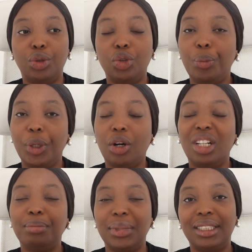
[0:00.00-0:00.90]
So
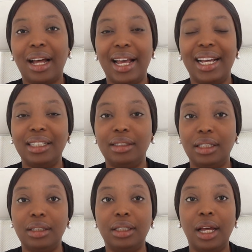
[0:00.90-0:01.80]
because Mr. A
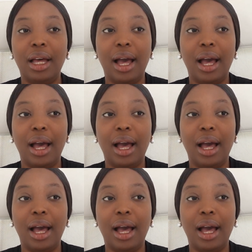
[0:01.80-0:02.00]
did